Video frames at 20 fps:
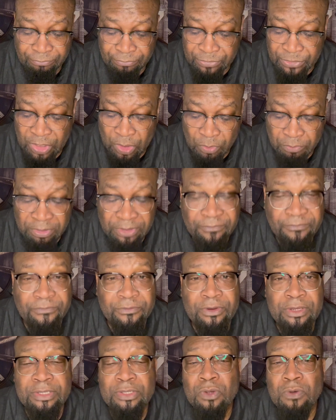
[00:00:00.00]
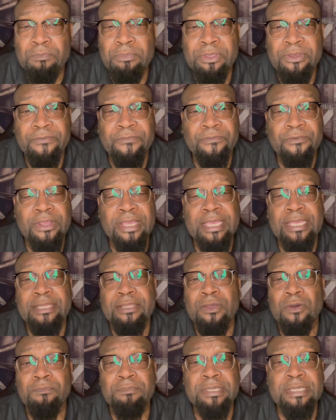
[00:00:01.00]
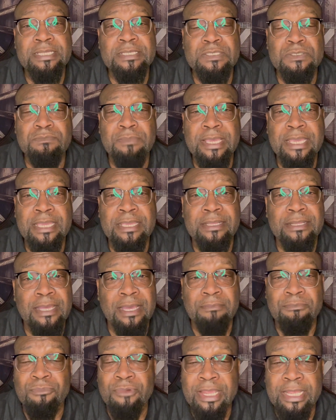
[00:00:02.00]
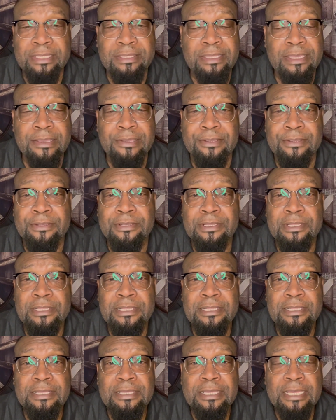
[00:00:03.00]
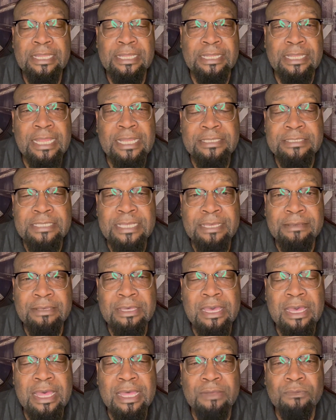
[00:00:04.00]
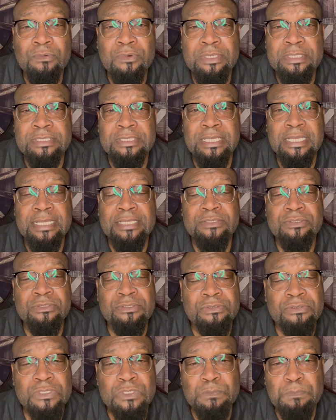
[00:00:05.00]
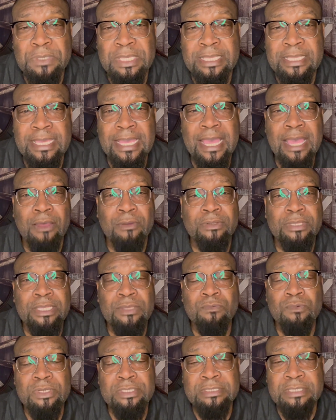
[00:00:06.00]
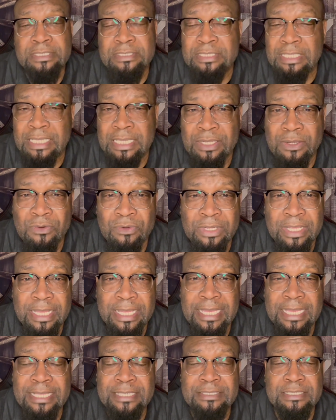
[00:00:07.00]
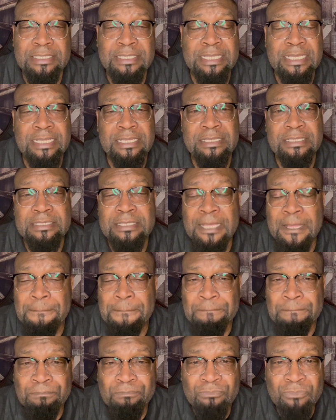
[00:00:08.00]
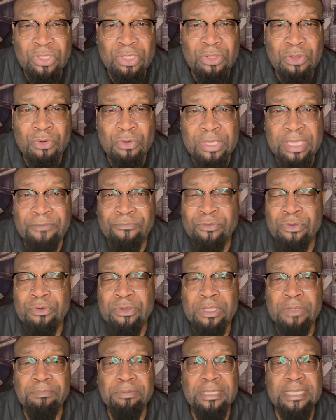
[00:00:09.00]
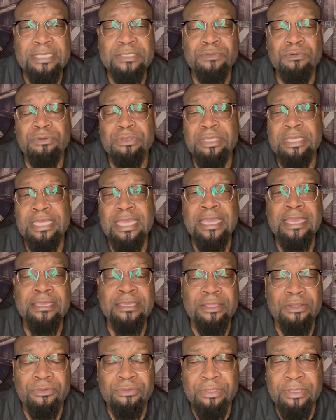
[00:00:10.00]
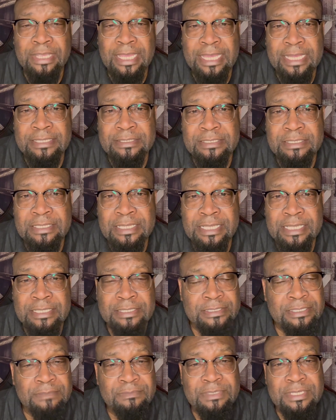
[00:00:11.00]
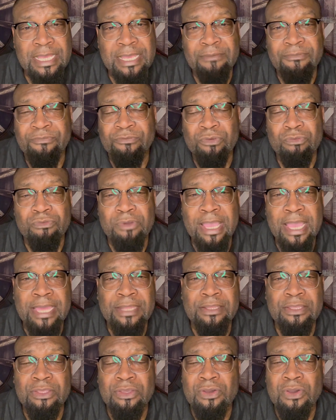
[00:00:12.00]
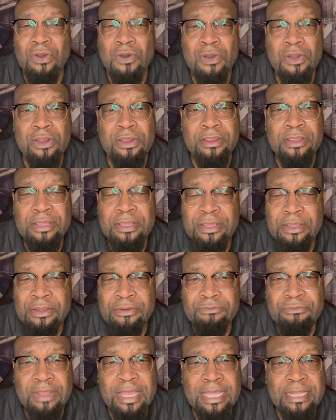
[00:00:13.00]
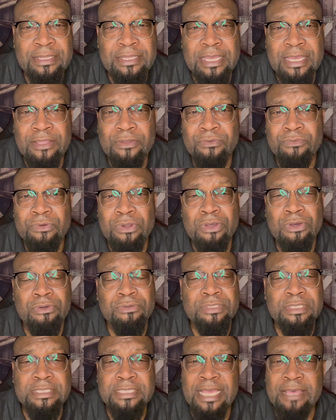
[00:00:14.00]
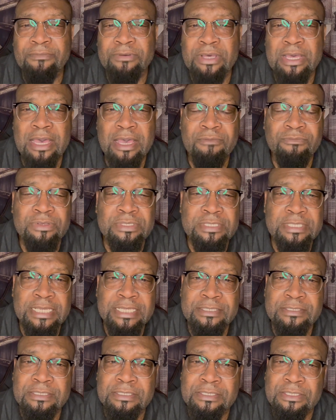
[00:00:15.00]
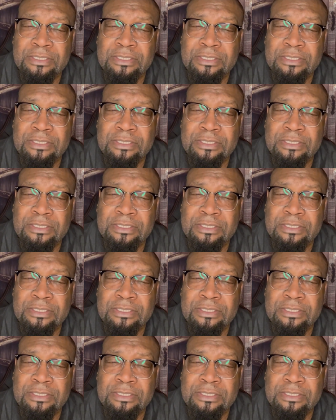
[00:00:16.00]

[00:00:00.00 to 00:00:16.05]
Don't be fr- don't be afraid. Don't be dismayed. I'm right there." And a lot of time, God wants us to speak out. He wants us to get on our hands and knees. You know, if you're in a place where you can't get on your hands and knees, sometimes if you're riding in your car, riding down the road, just have a conversation.